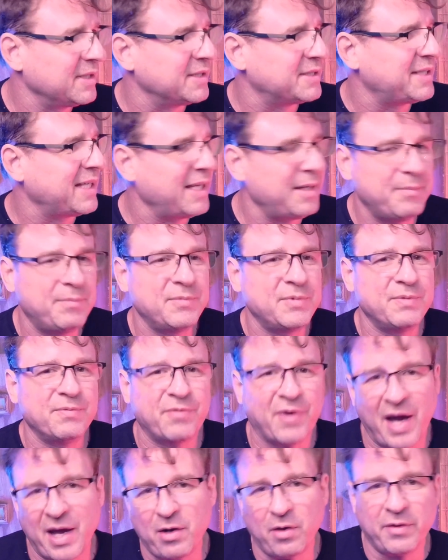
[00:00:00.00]
The same
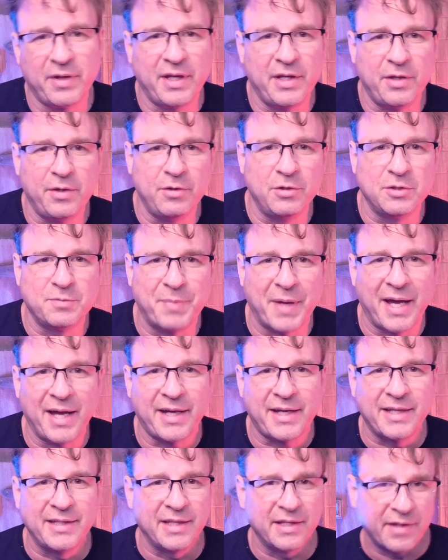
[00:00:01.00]
vinyl they used
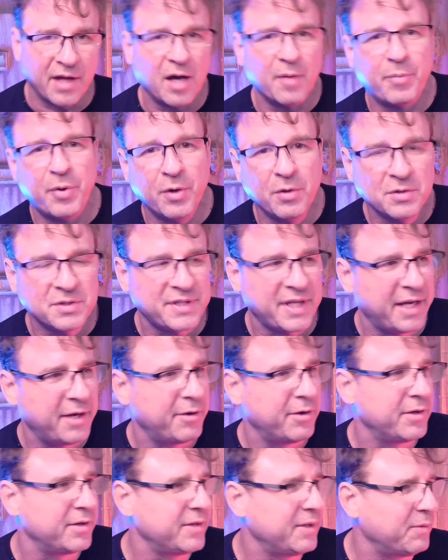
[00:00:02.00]
back in the Dawn Post
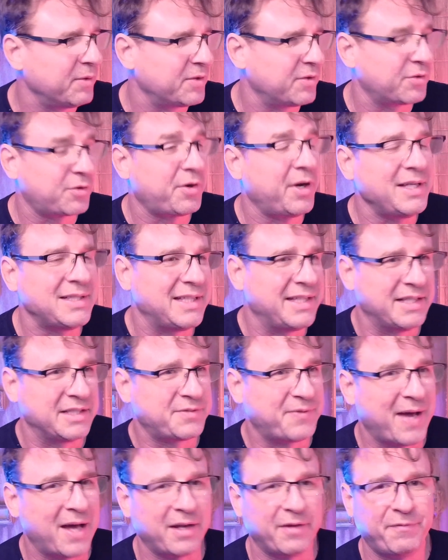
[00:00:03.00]
era, which is crazy. They
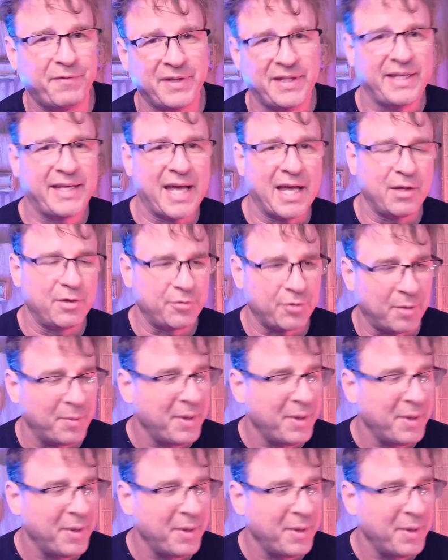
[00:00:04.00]
just found a 50-gallon drum.